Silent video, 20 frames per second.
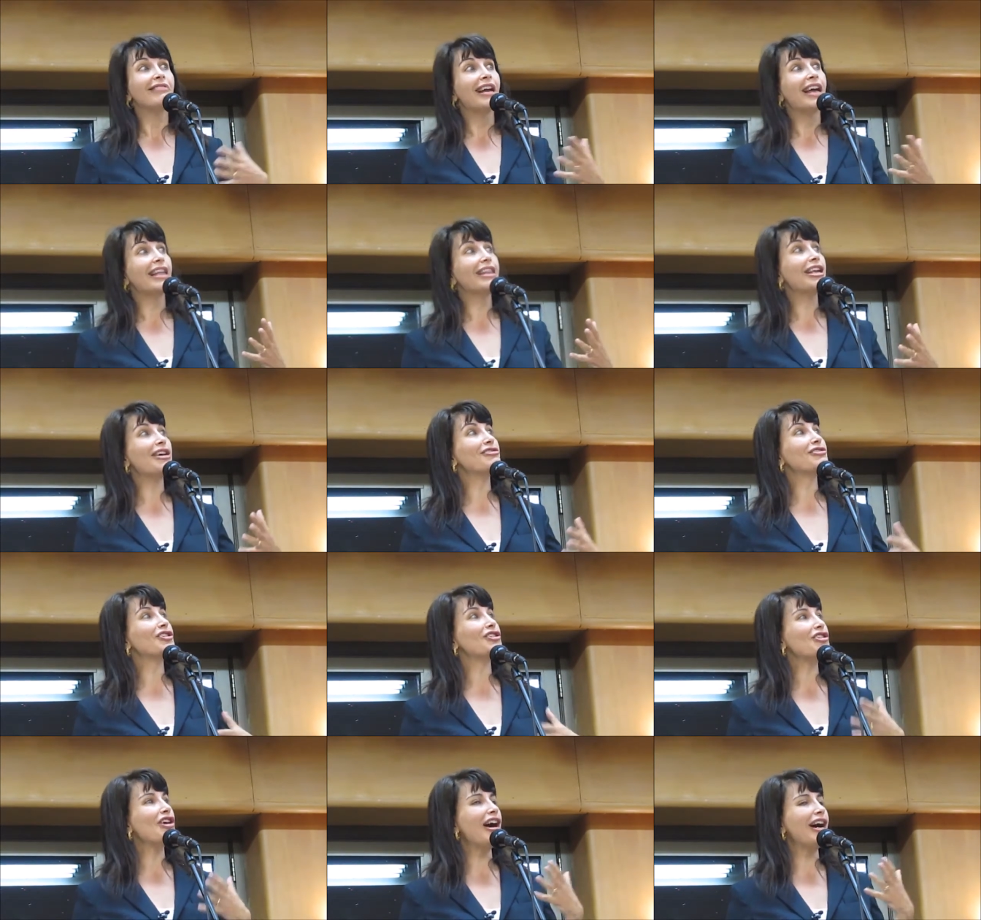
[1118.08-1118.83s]
and
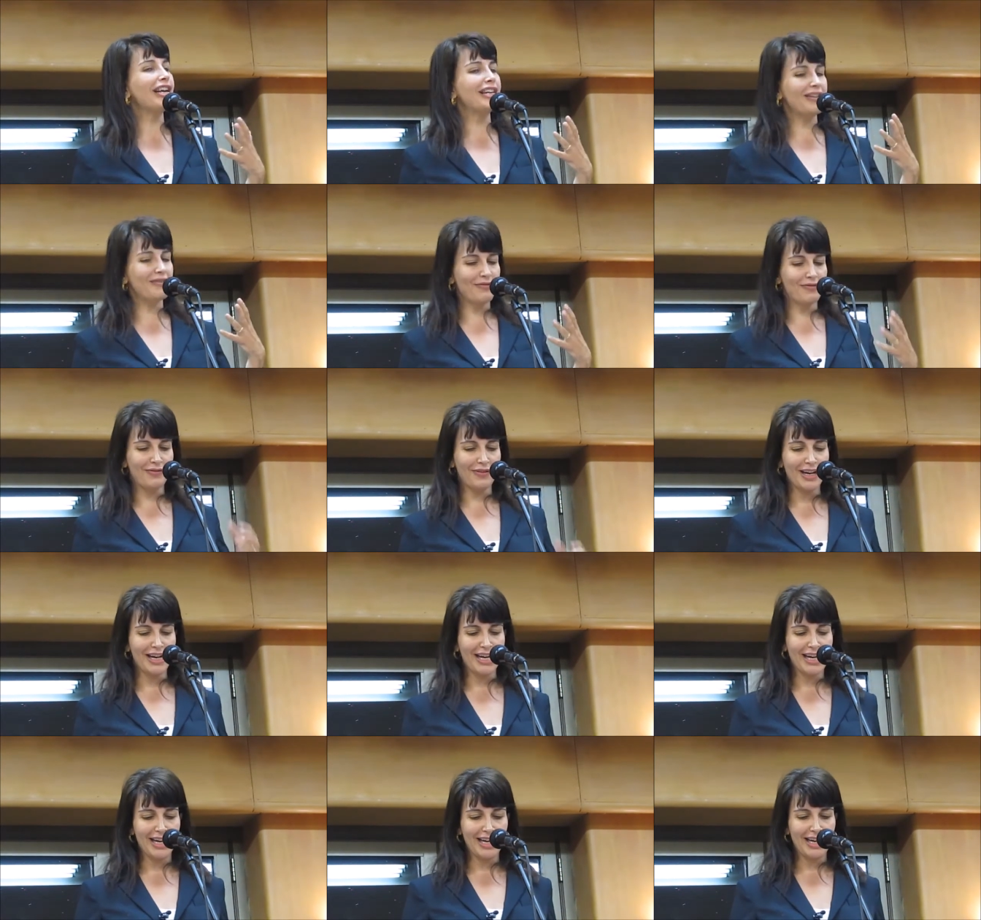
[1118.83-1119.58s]
those are kind of
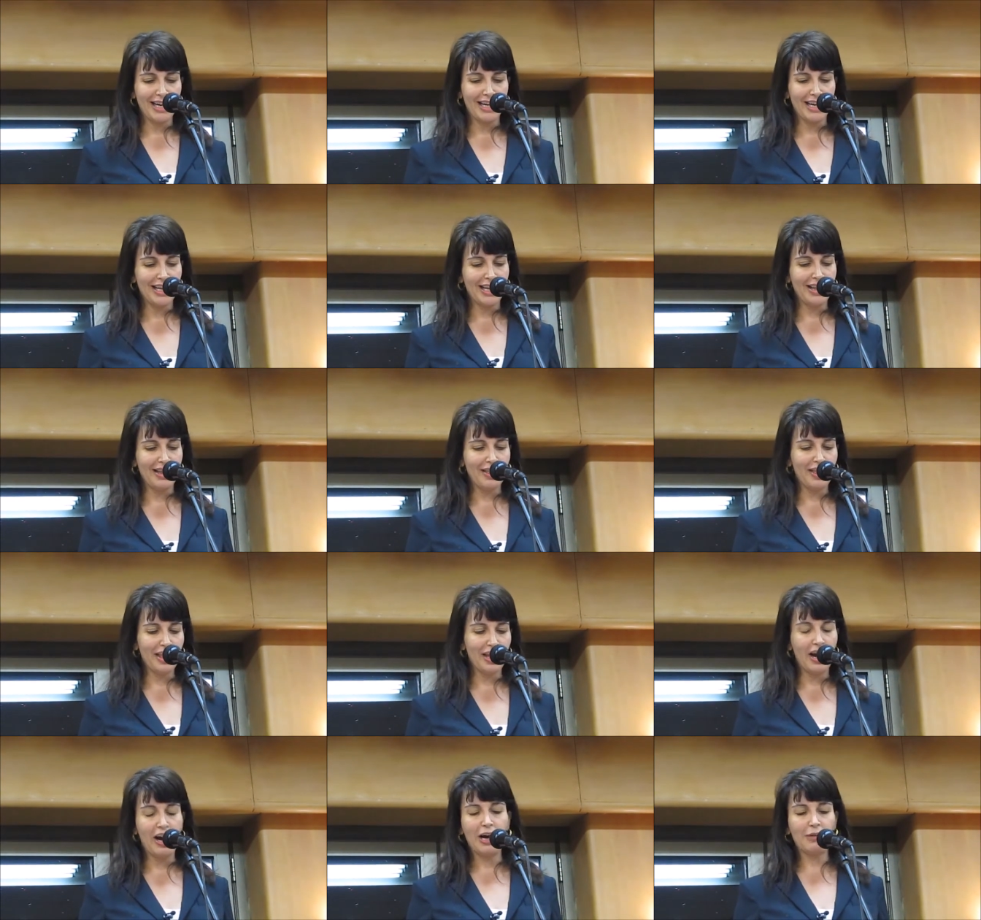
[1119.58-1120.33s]
uh,
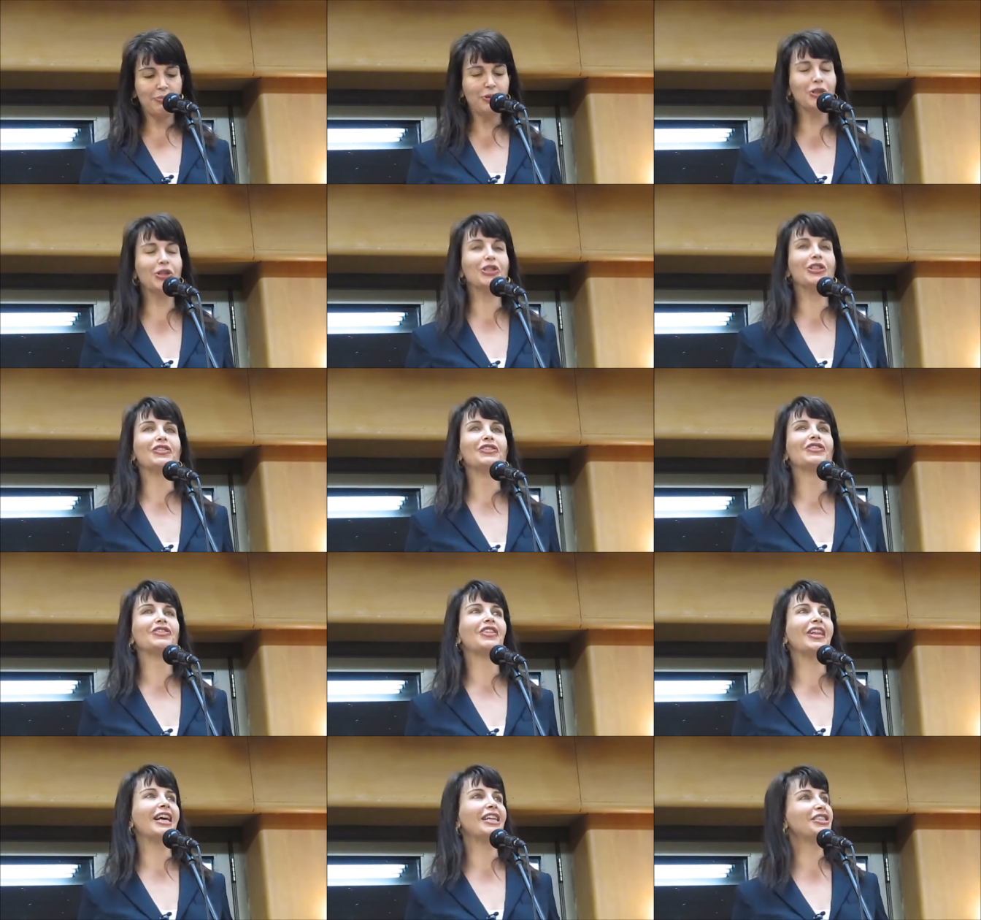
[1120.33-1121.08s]
the
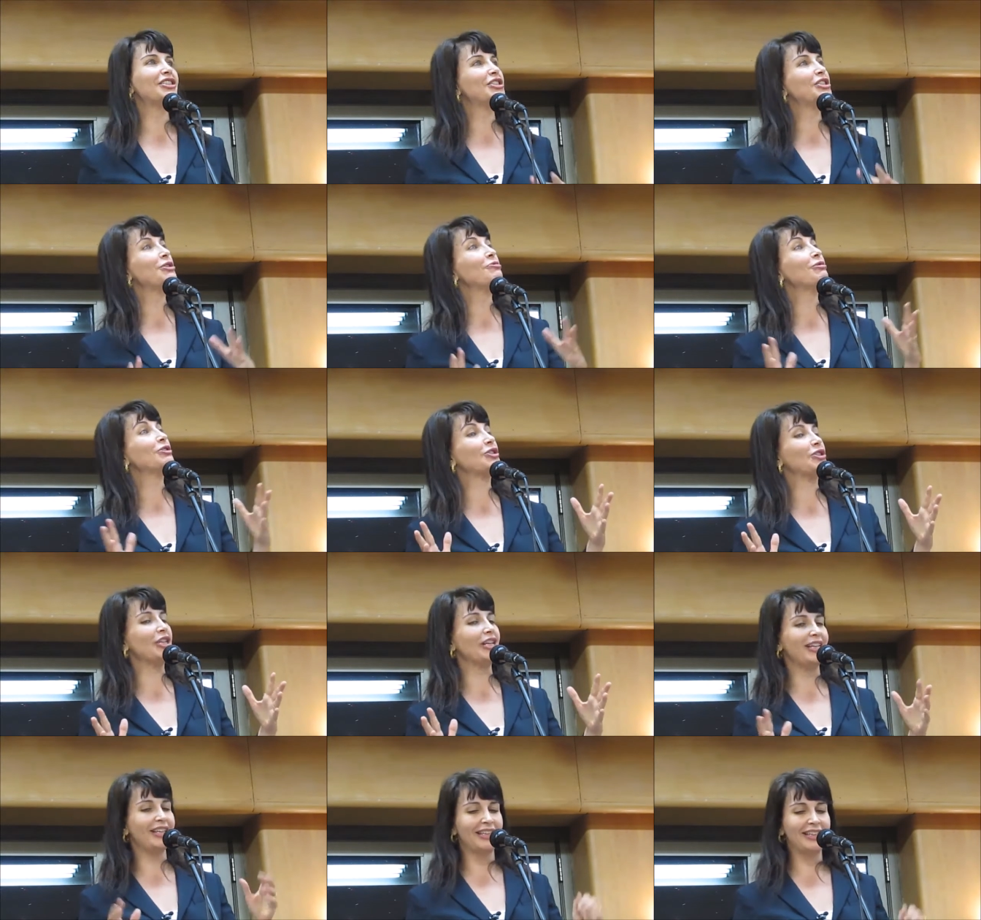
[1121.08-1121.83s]
options that she
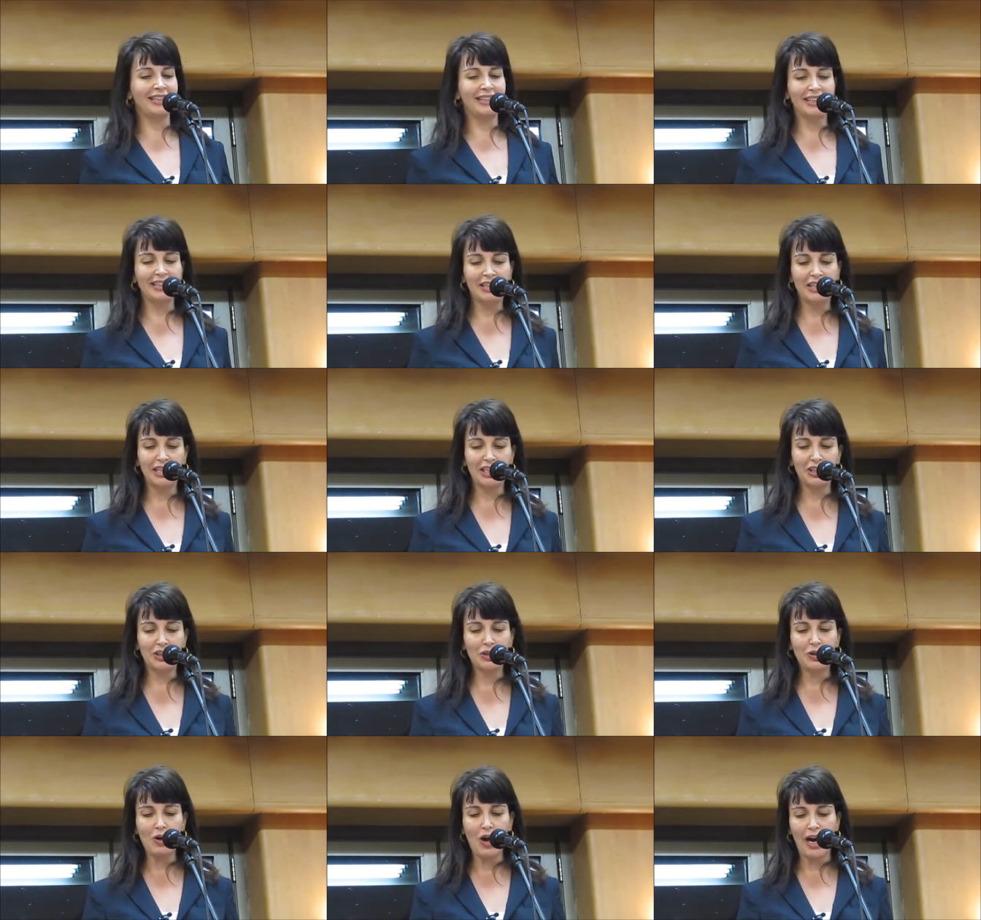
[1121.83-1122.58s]
was
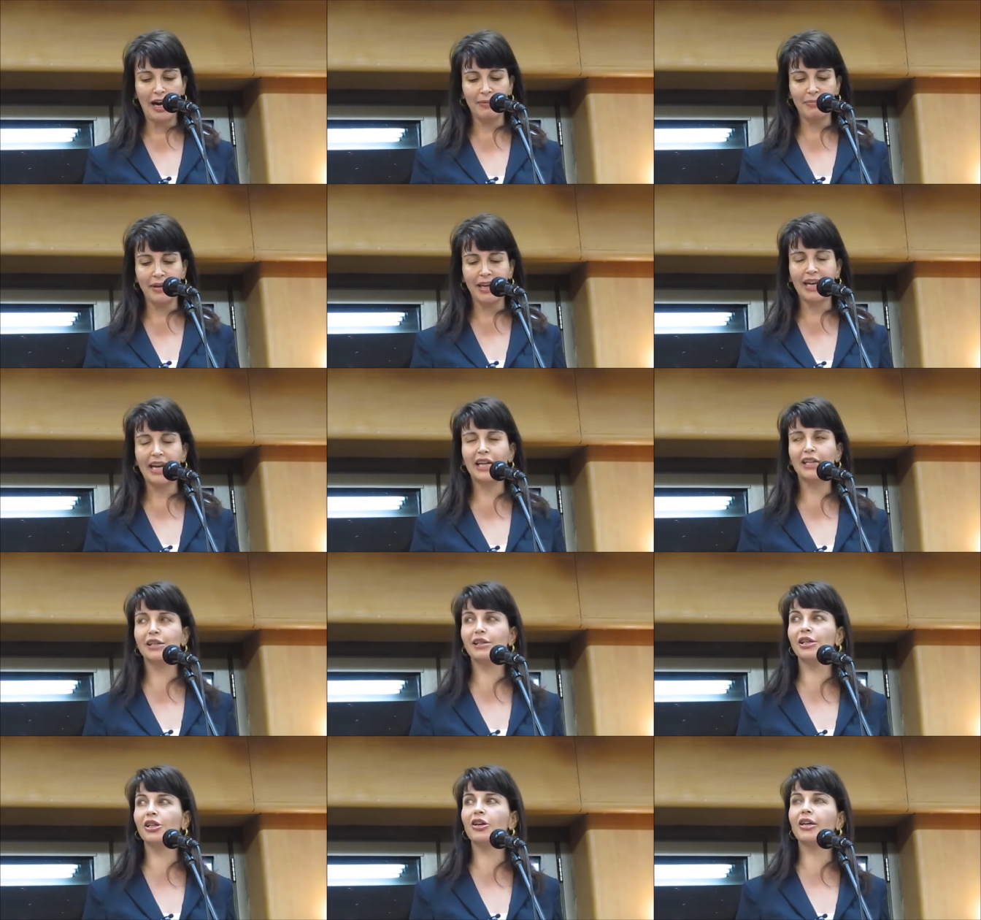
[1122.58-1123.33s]
describing
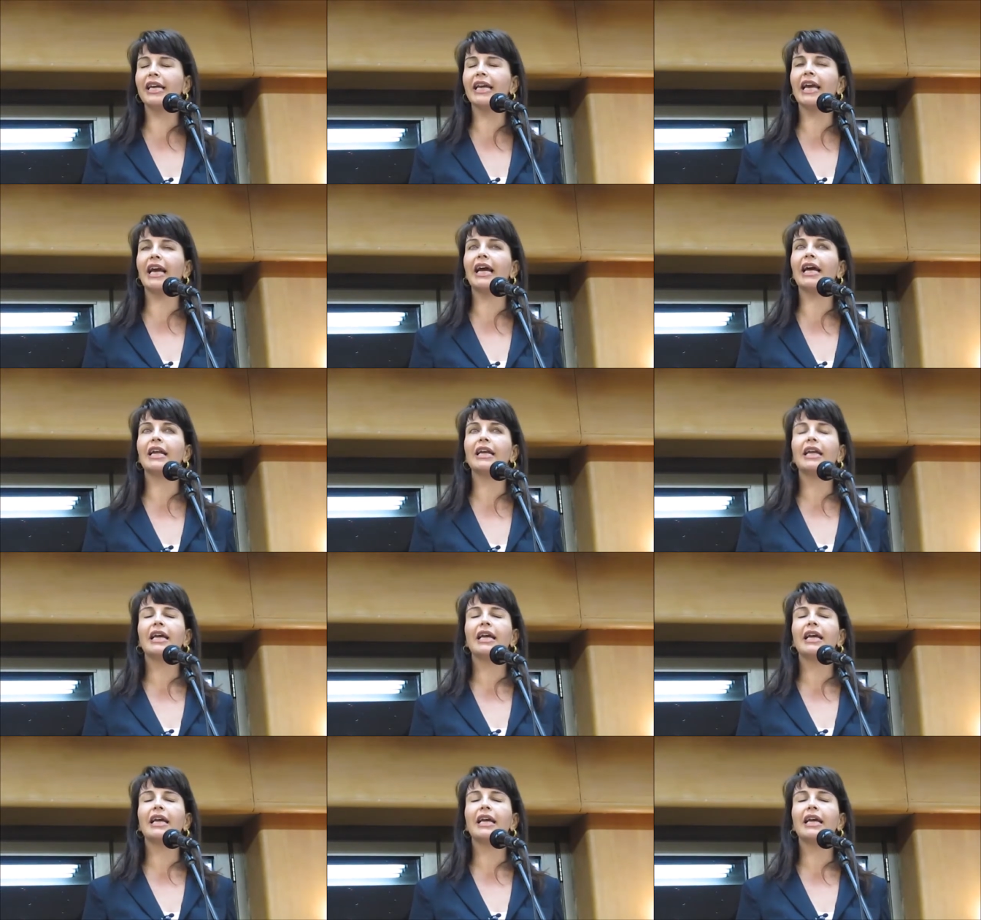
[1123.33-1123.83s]
as looking at.